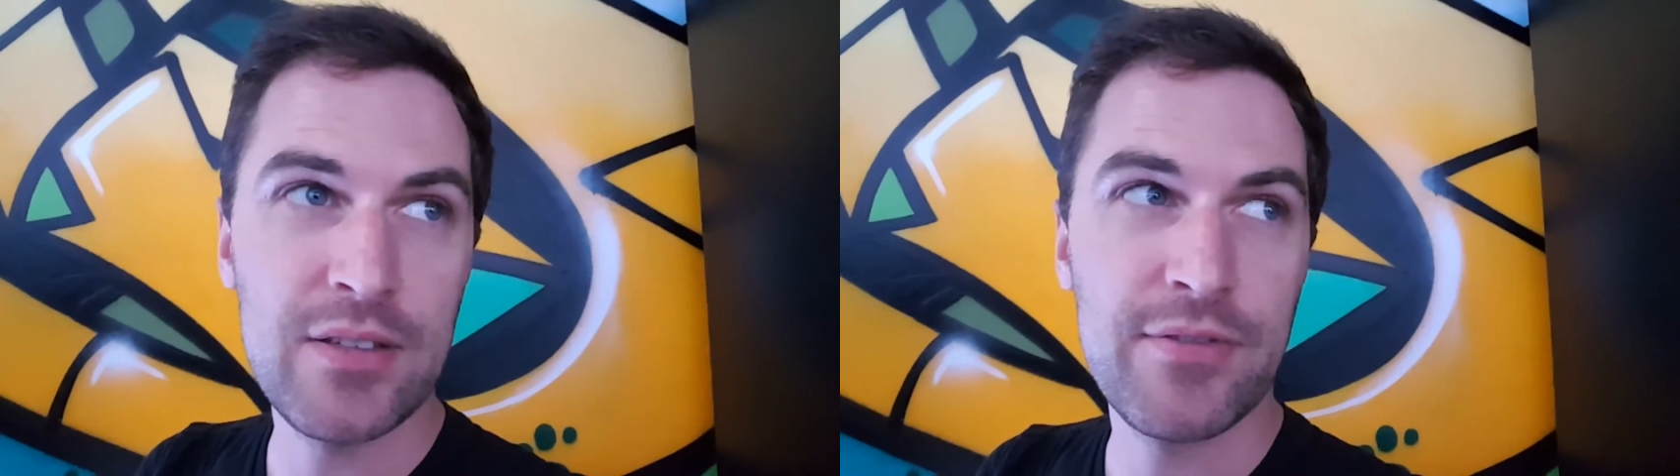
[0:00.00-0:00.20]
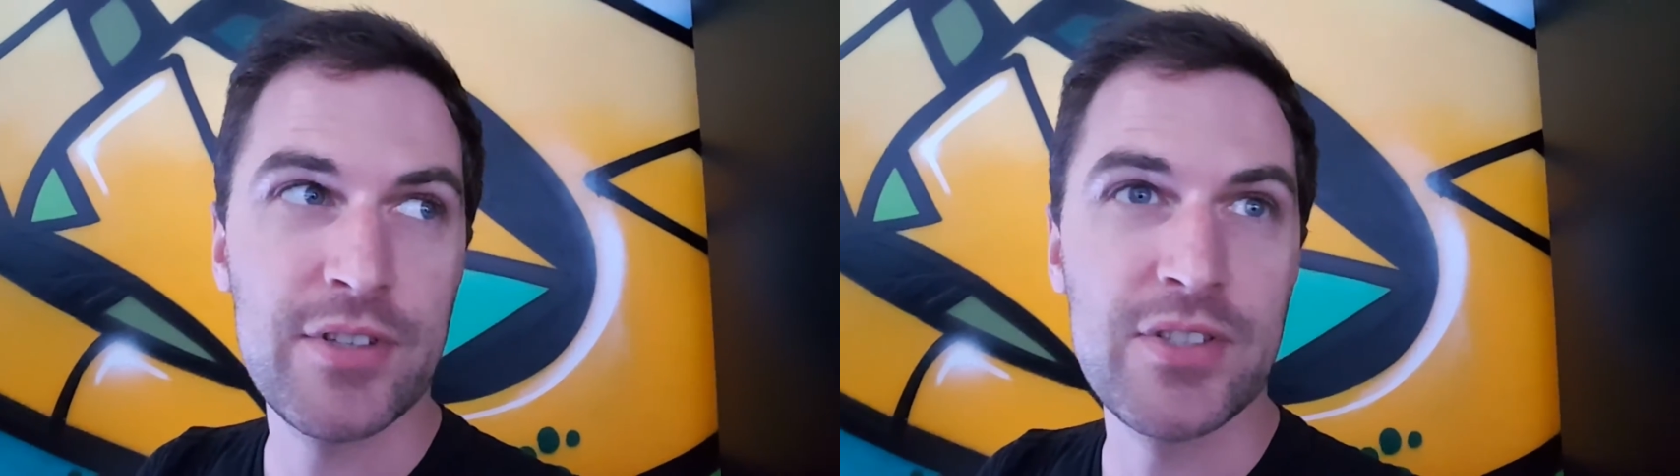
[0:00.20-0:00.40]

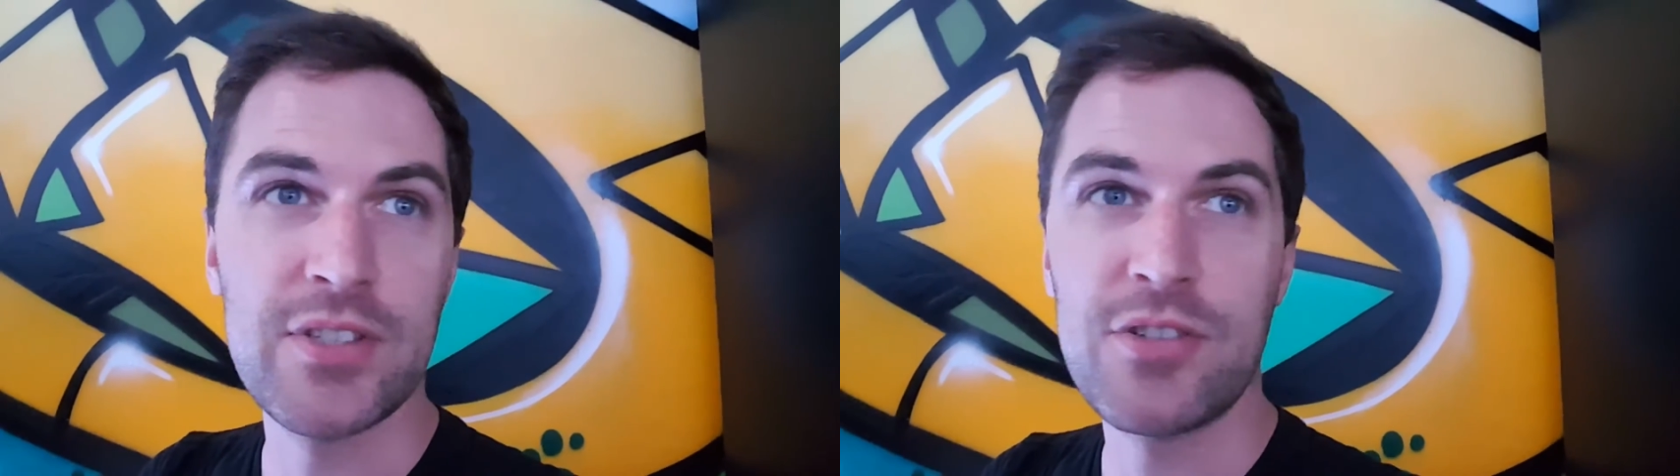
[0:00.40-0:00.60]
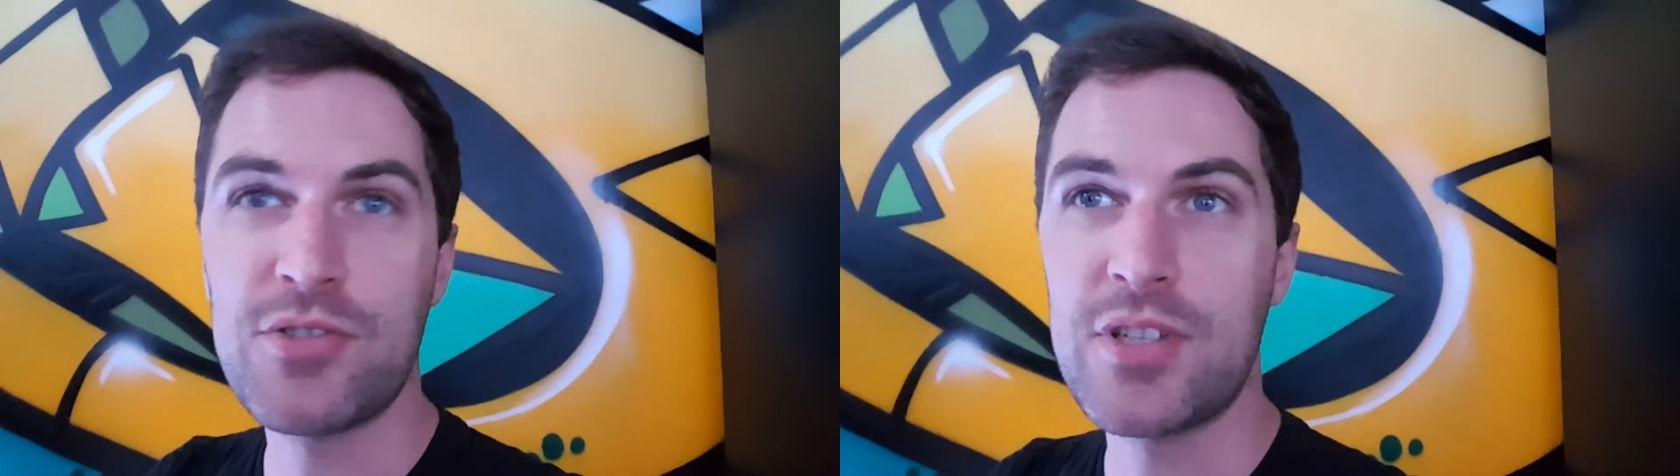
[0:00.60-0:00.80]
if this is
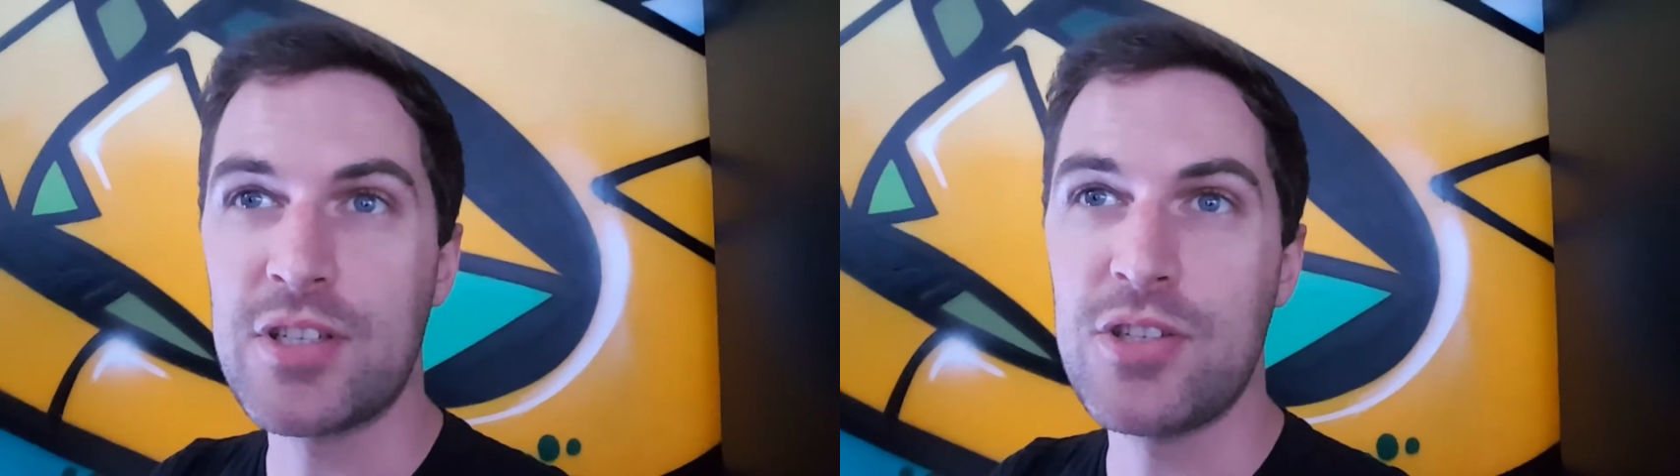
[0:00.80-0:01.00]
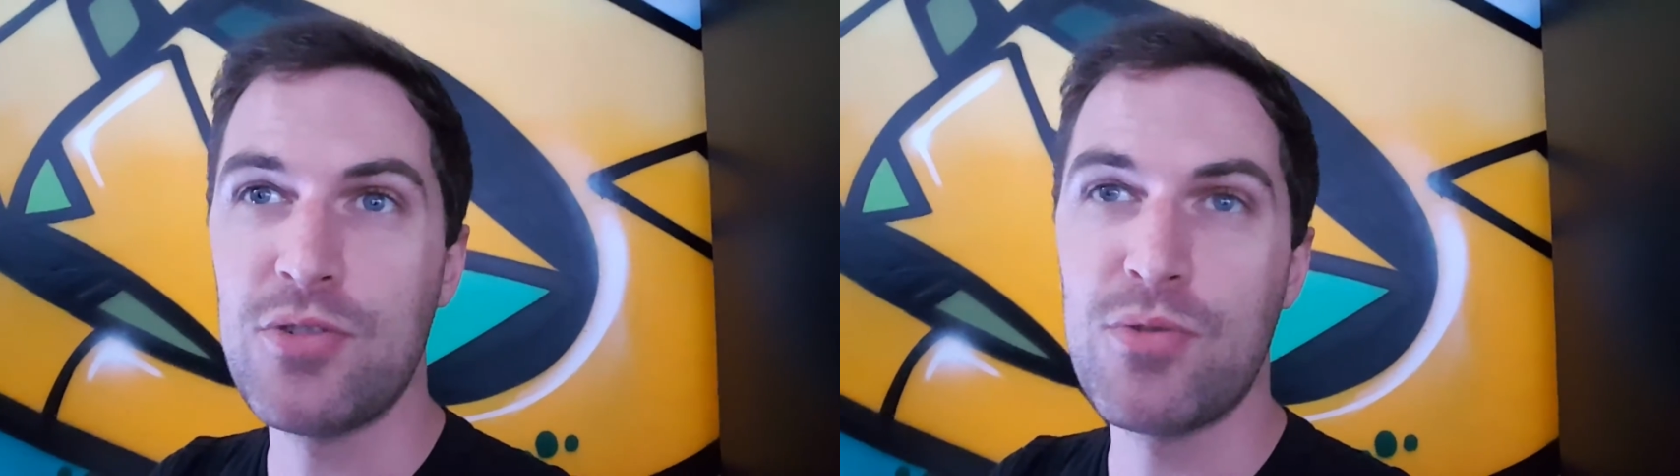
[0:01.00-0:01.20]
interesting
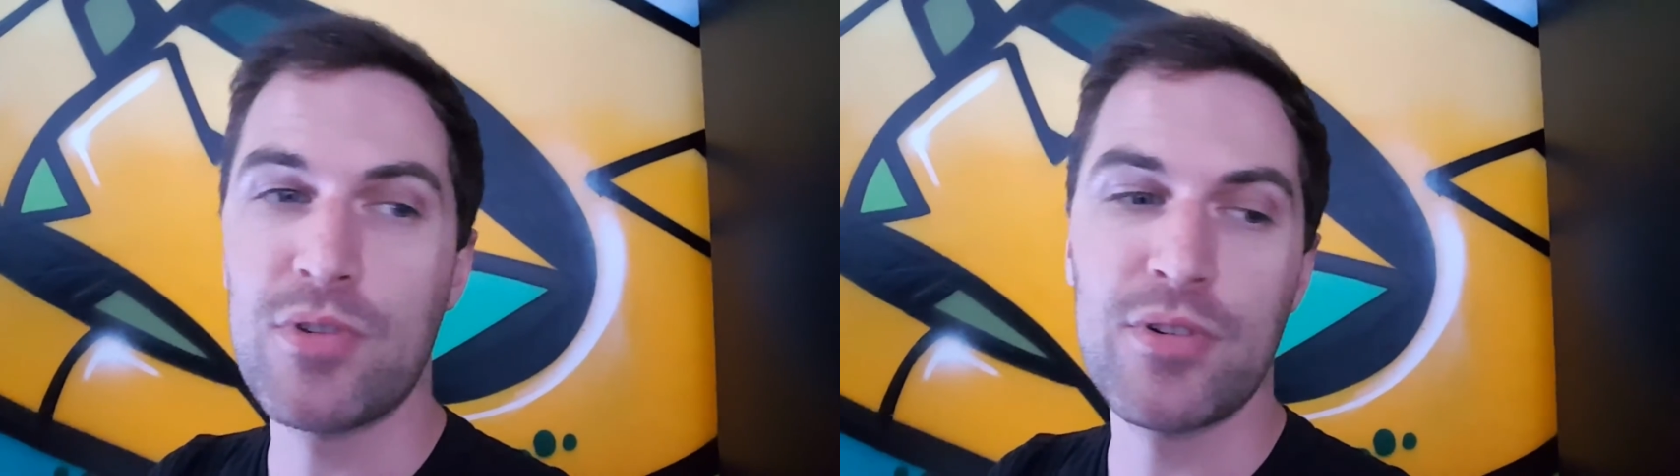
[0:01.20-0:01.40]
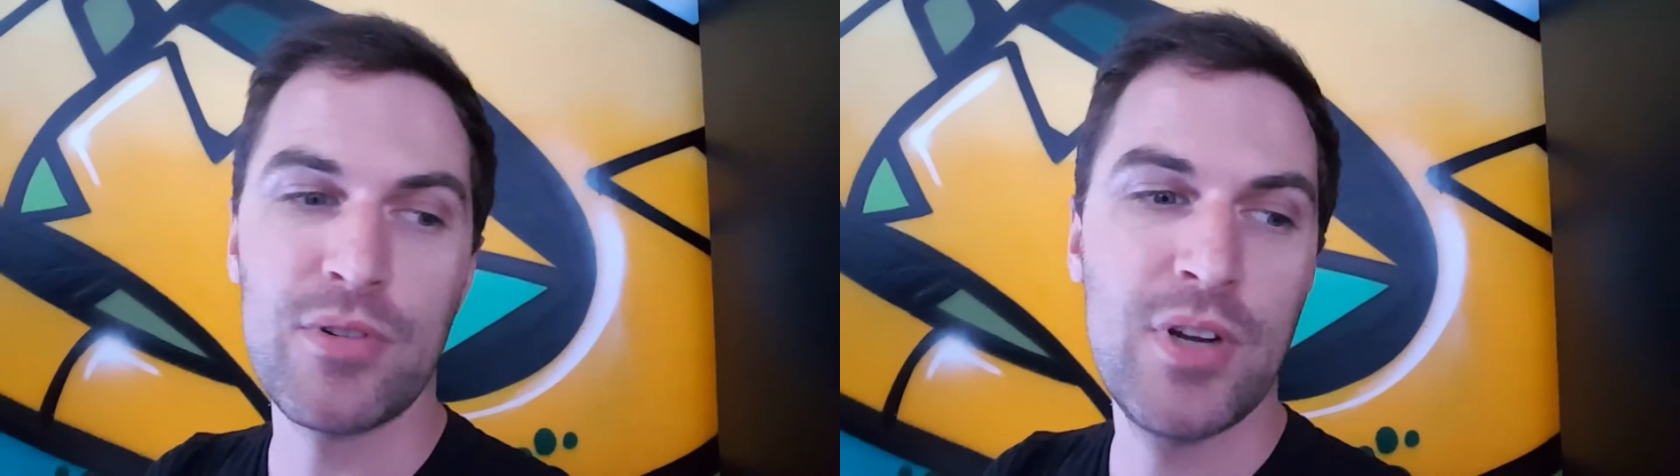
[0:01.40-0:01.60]
to you,
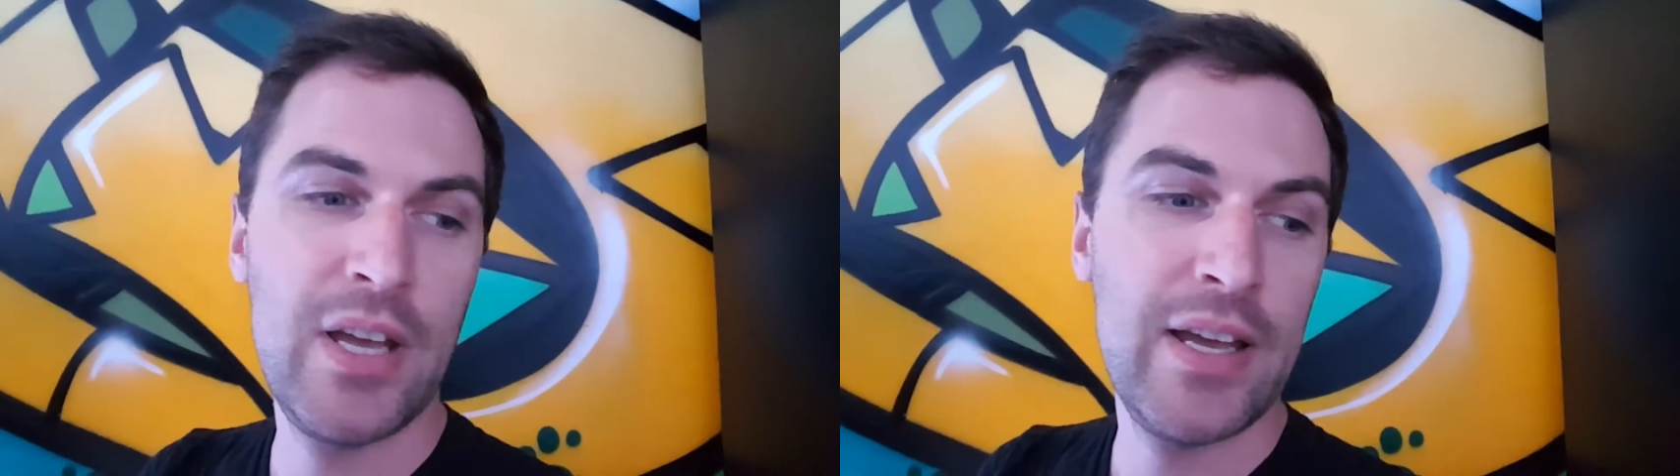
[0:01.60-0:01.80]
or